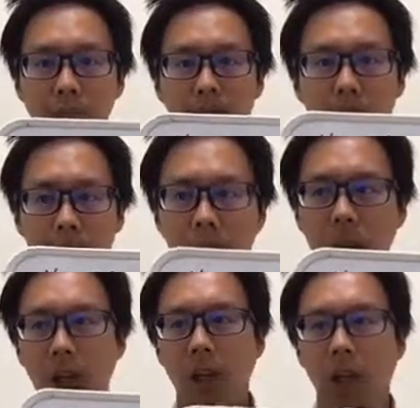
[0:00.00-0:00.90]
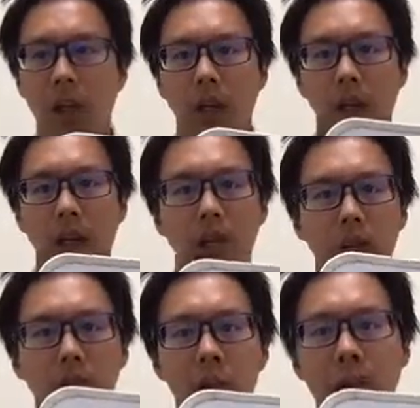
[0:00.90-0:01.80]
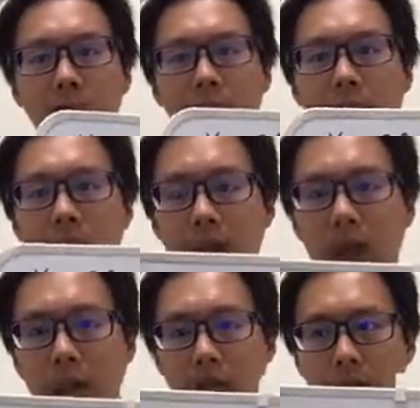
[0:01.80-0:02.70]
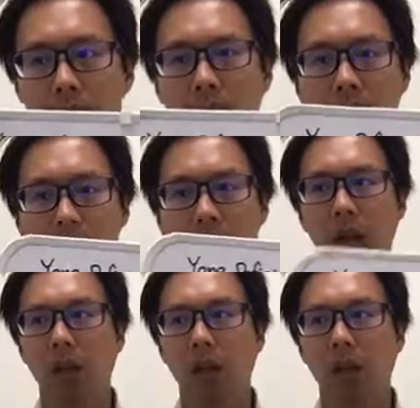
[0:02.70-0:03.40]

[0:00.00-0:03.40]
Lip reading: So in North America, there are one